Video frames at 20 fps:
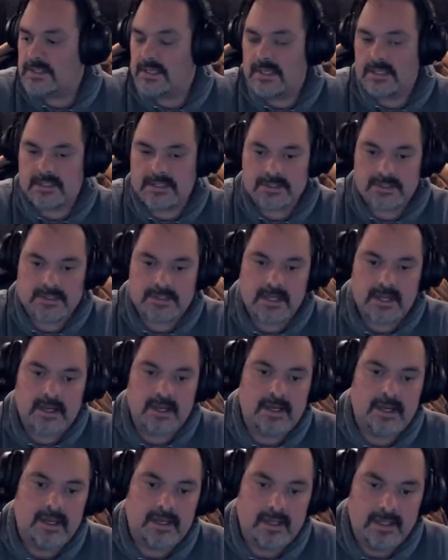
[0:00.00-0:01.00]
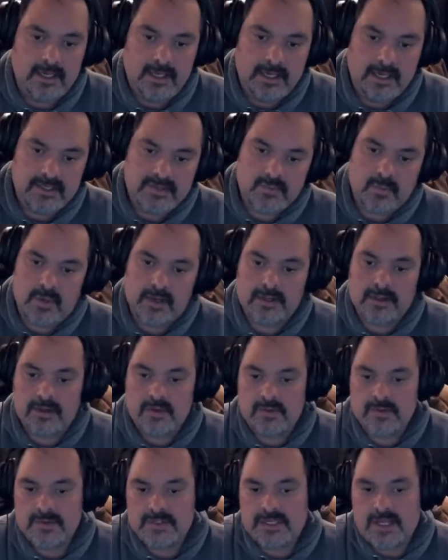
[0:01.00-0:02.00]
It's uh, it is one of
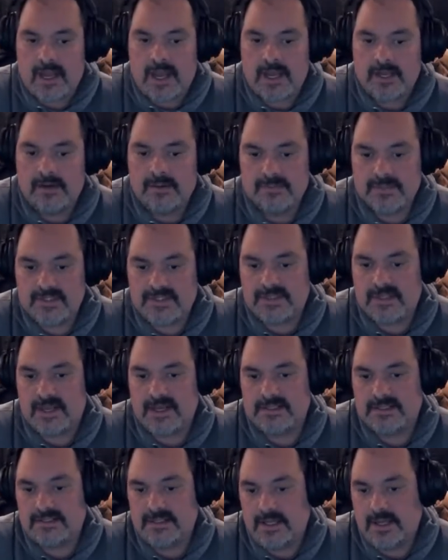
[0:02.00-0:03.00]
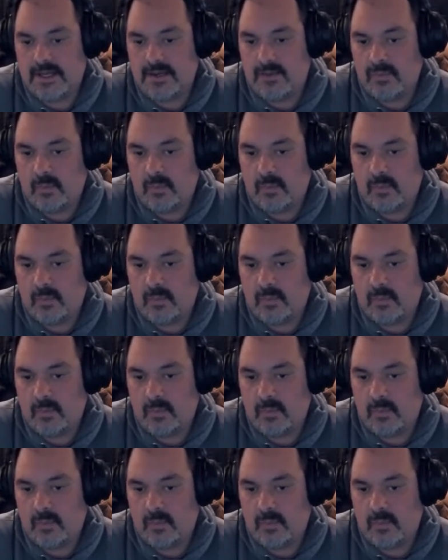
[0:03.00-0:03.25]
those items that uh,